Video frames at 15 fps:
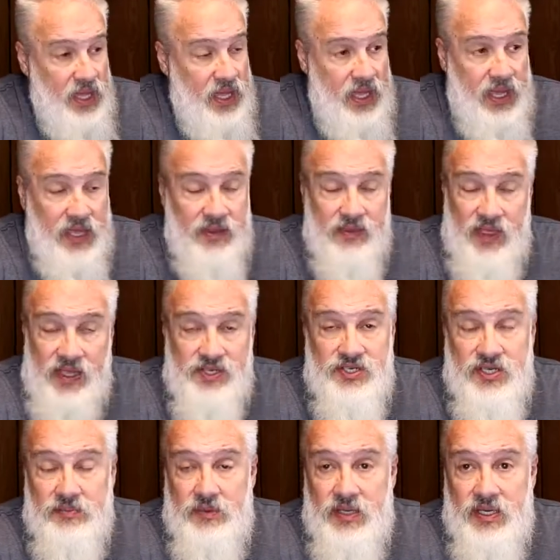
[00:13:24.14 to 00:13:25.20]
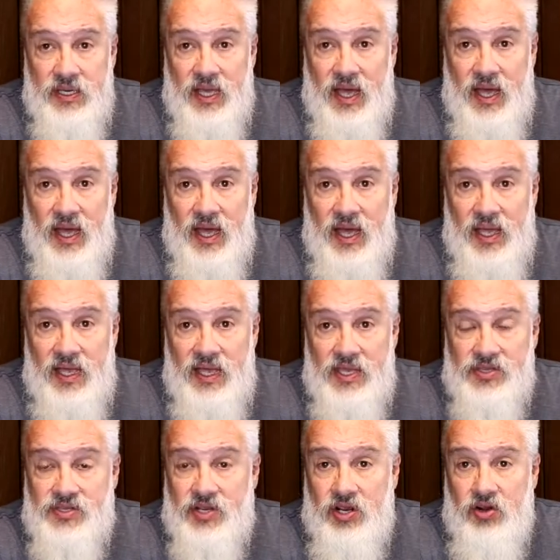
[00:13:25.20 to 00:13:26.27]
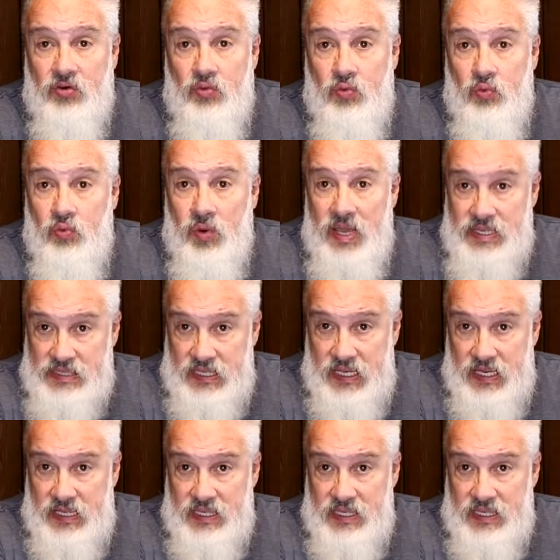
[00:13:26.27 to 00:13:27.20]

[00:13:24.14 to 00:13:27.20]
And that shipping is crazy,